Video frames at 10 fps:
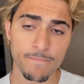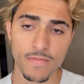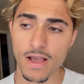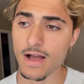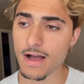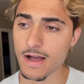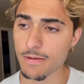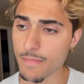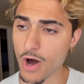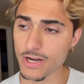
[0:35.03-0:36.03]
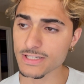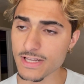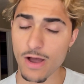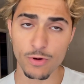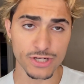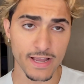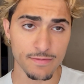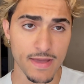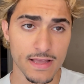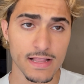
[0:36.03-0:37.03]
Honestly, I wish I can
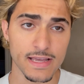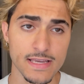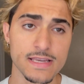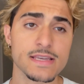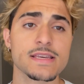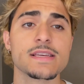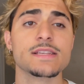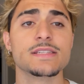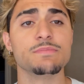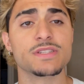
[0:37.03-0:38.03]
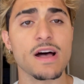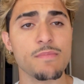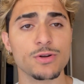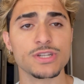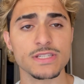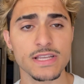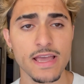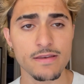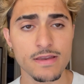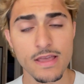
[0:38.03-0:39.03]
make like some stop motions
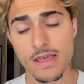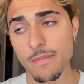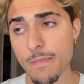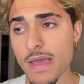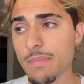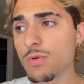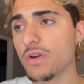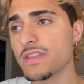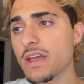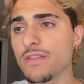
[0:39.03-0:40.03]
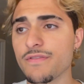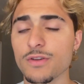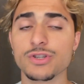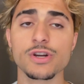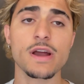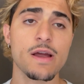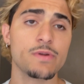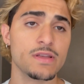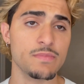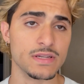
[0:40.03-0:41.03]
again. Maybe one day in the future, I
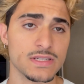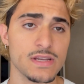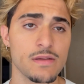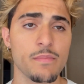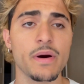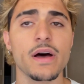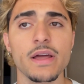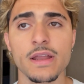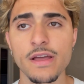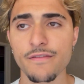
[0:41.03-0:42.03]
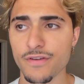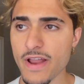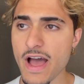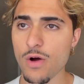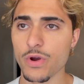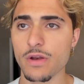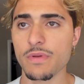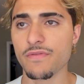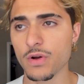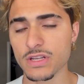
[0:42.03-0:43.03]
really miss it. But for now, we're gonna be
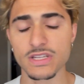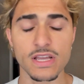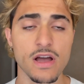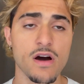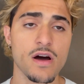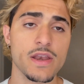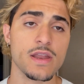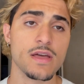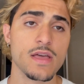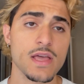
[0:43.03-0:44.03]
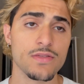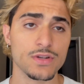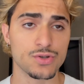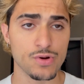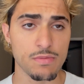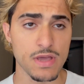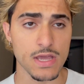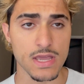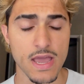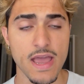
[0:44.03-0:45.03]
focusing on the
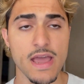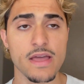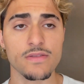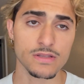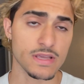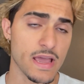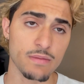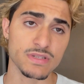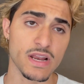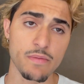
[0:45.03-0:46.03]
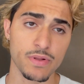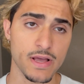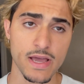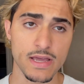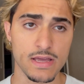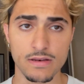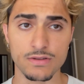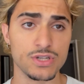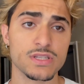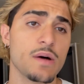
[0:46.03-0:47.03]
streaming and the games that I play and
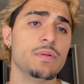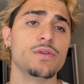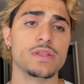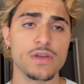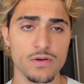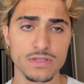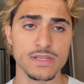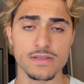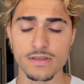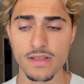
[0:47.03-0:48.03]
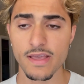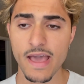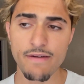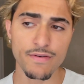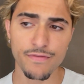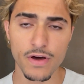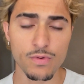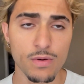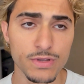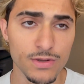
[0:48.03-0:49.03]
just uploading those and having fun
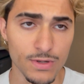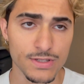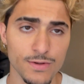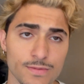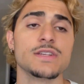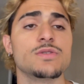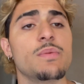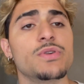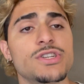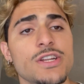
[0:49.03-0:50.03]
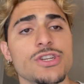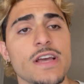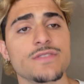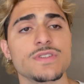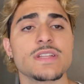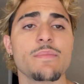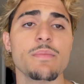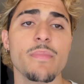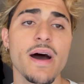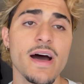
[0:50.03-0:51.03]
while we do it too. So I appreciate you guys for
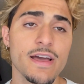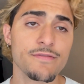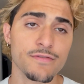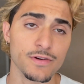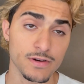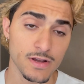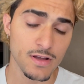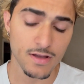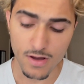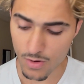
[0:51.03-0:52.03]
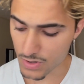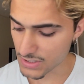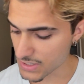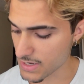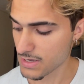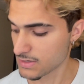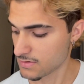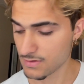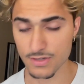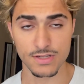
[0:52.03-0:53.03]
stopping by, for always
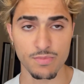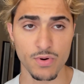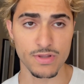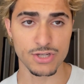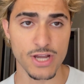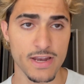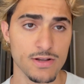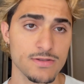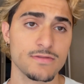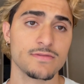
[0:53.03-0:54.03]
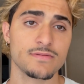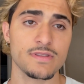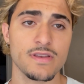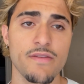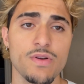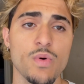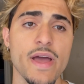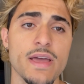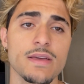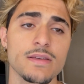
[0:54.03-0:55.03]
just supporting the channel in every
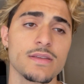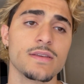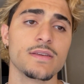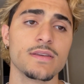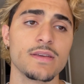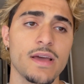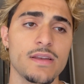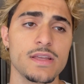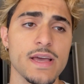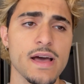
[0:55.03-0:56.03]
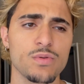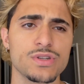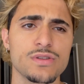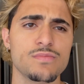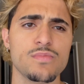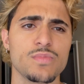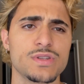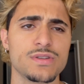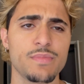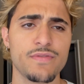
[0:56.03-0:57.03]
way. And yeah, we
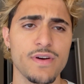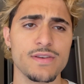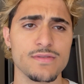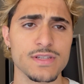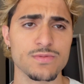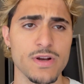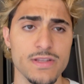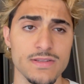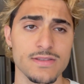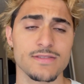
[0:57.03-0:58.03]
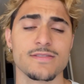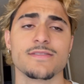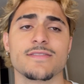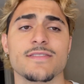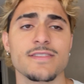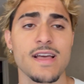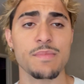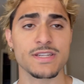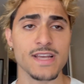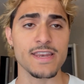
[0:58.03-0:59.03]
should be fun. Let's run it. I'm
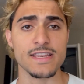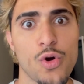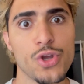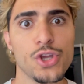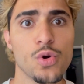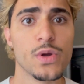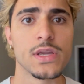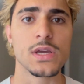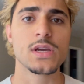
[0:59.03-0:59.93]
excited. Yoink.